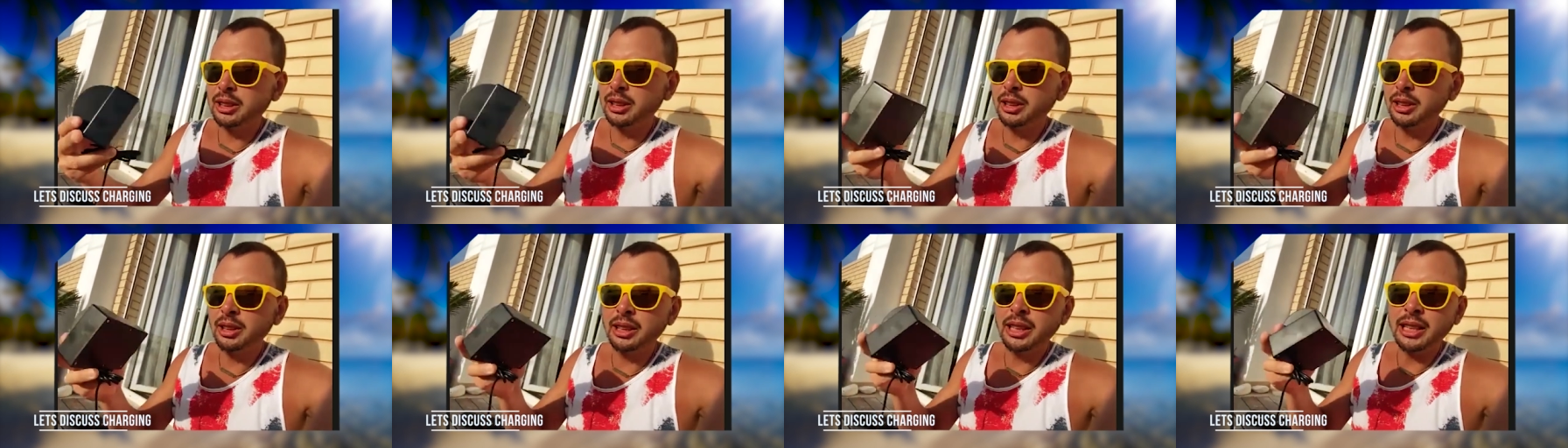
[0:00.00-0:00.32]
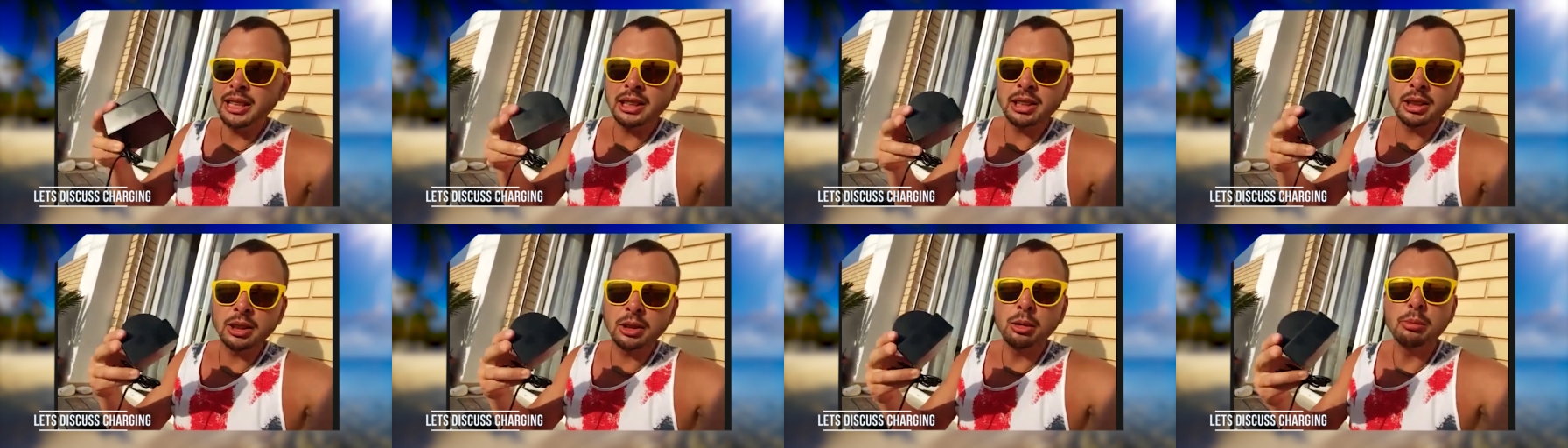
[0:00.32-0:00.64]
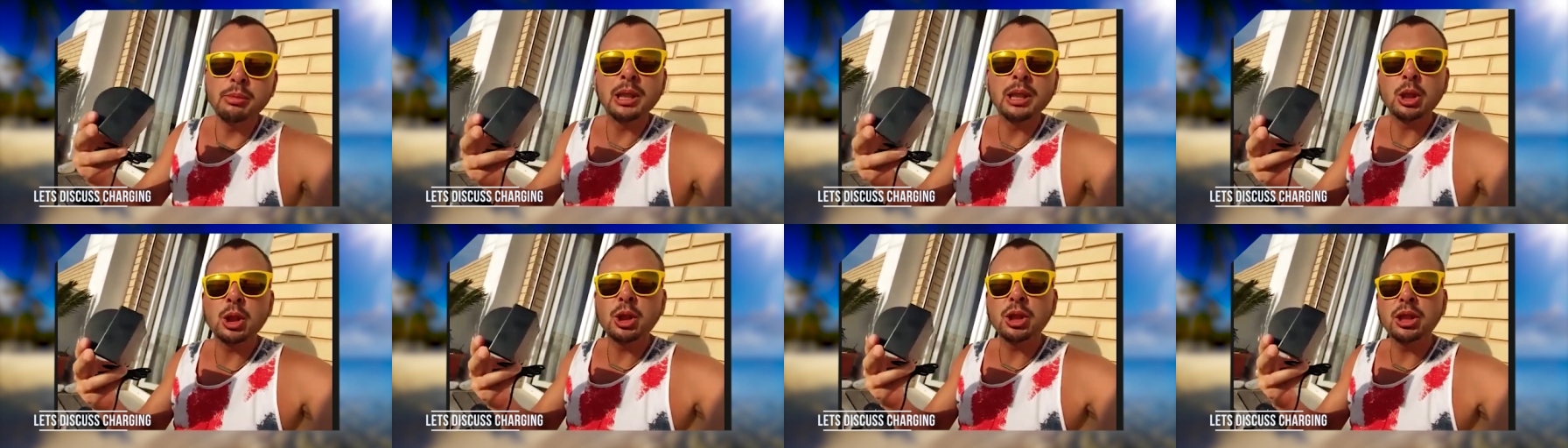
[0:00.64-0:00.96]
it takes too
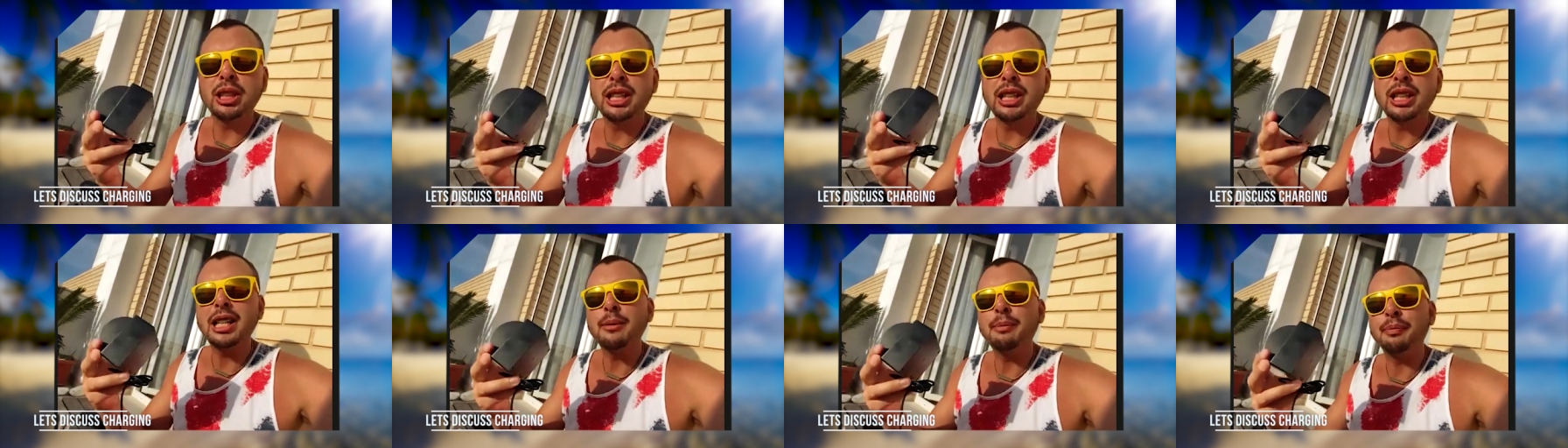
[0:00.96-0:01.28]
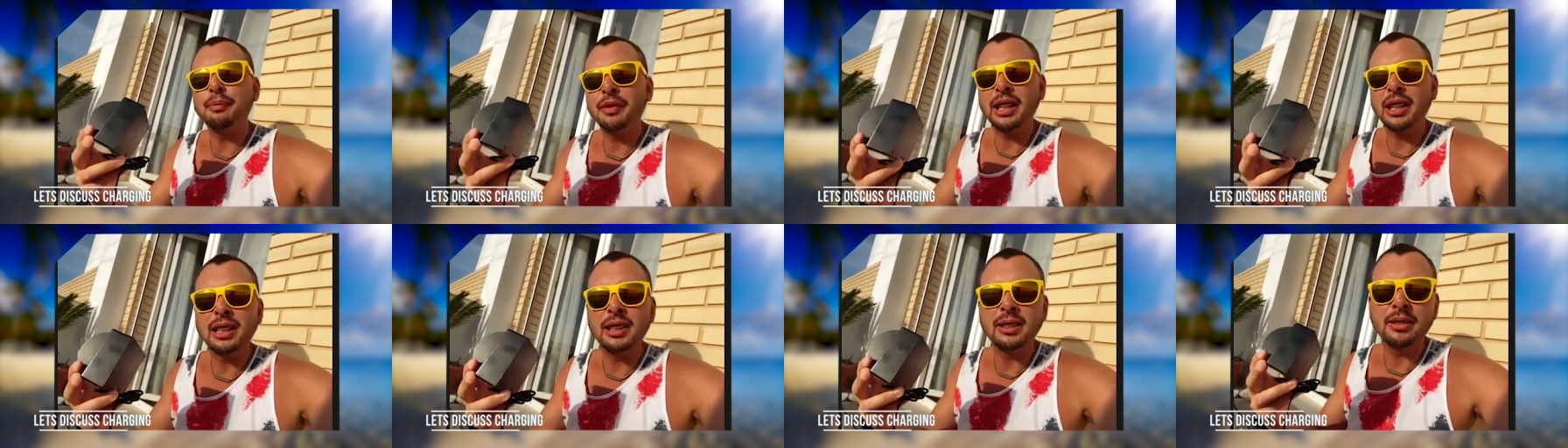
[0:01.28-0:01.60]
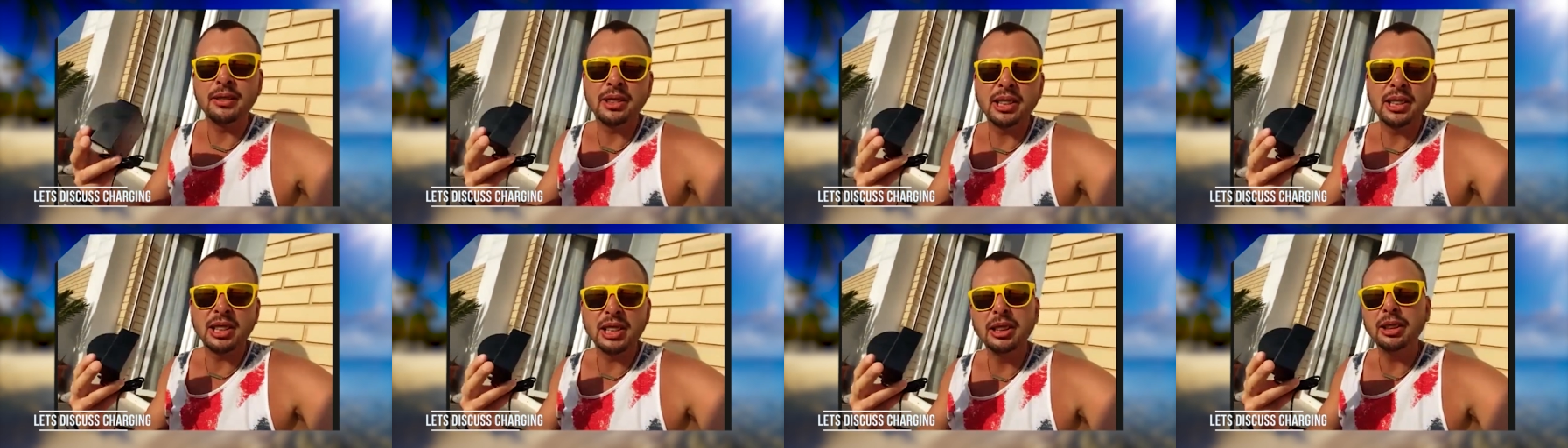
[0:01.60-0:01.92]
much time. I've
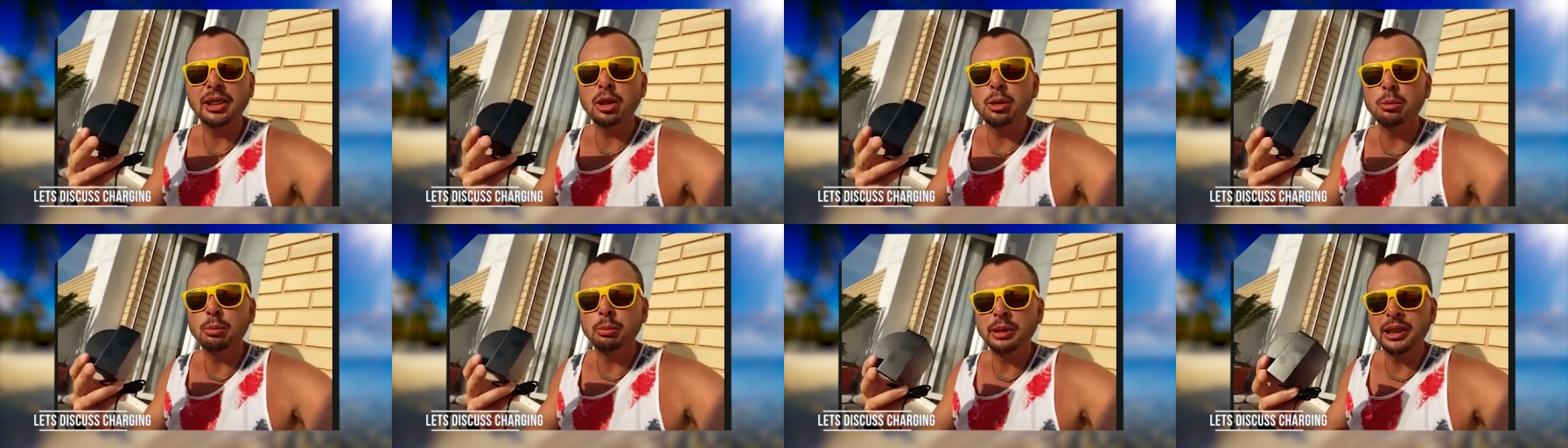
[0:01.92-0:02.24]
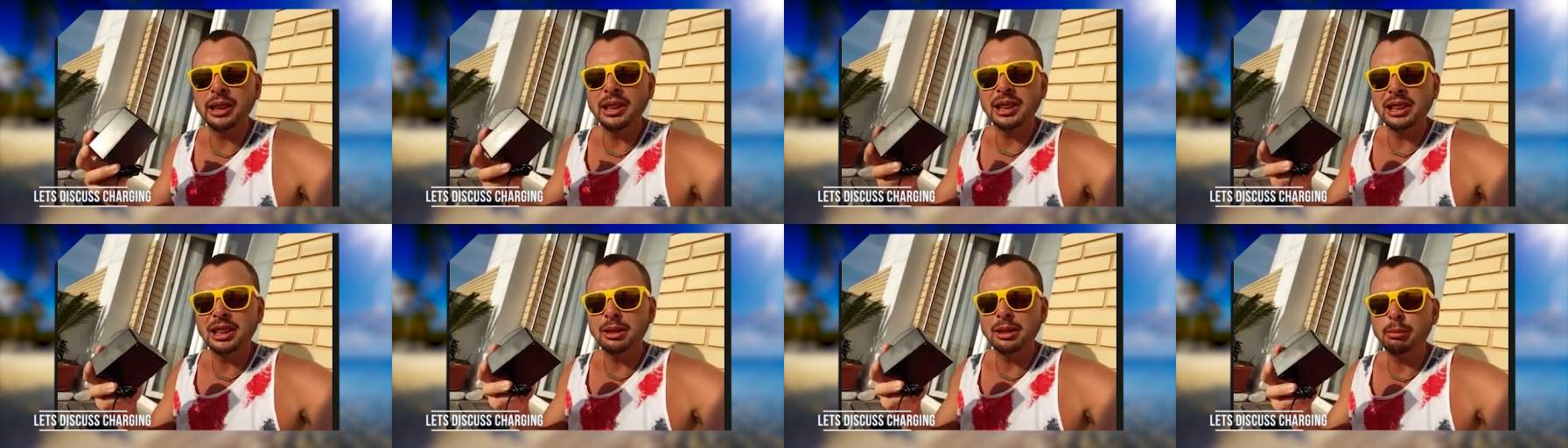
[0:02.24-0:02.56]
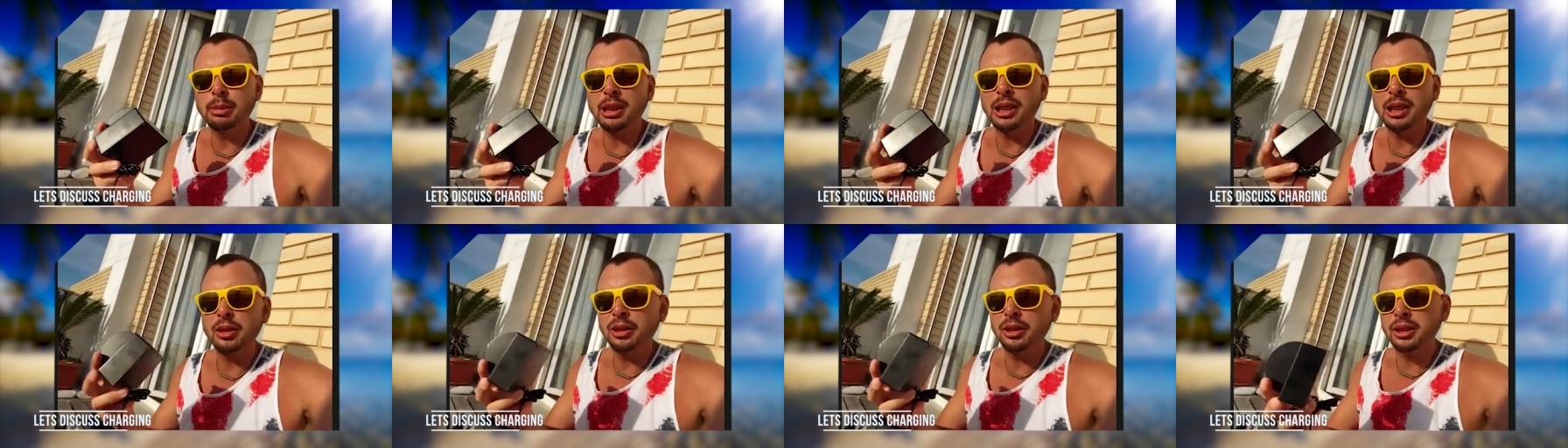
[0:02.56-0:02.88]
seen complaints
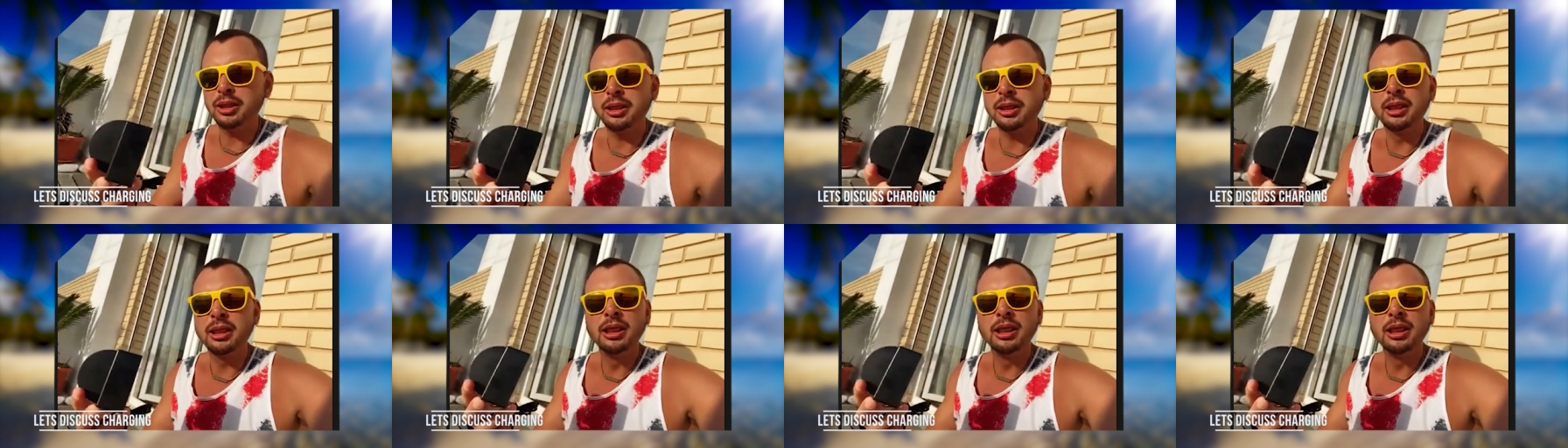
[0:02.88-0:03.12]
about it.